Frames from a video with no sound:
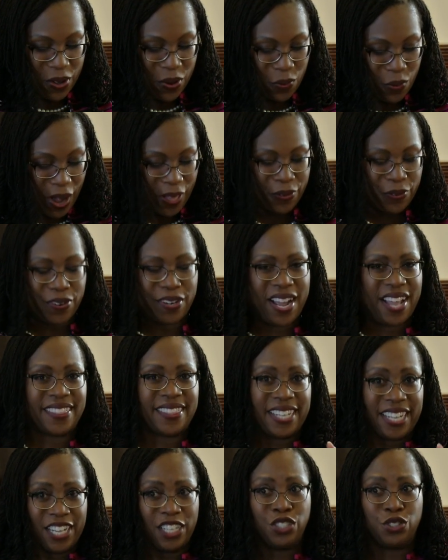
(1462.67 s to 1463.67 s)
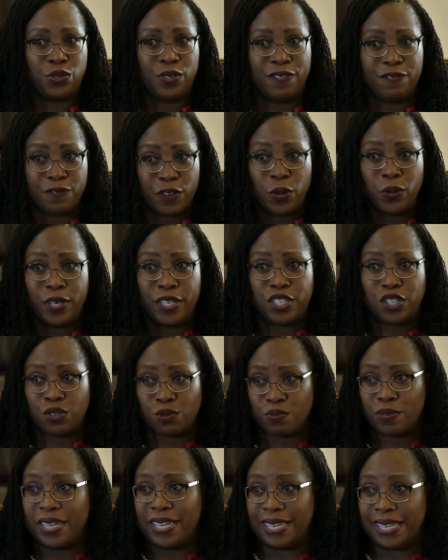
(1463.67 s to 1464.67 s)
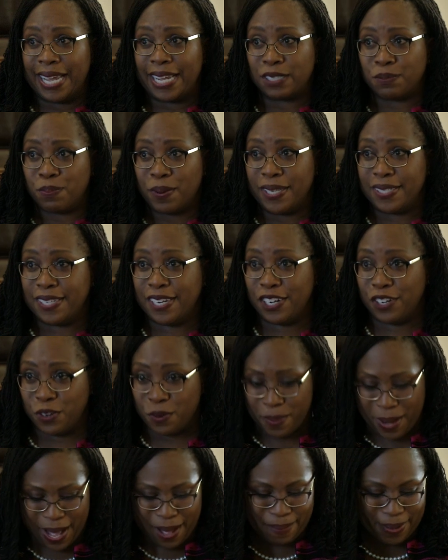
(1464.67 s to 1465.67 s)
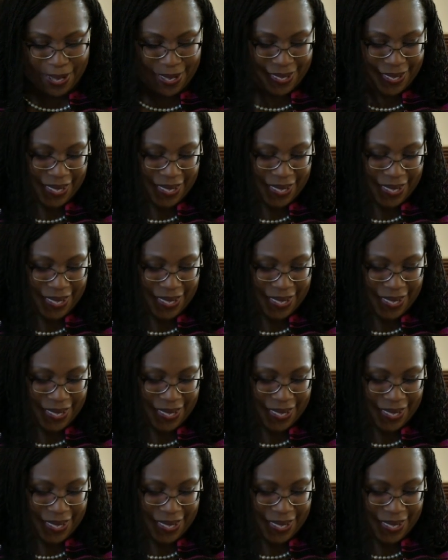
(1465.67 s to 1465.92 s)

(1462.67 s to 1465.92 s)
whether or not the country voted to re-elect President Obama.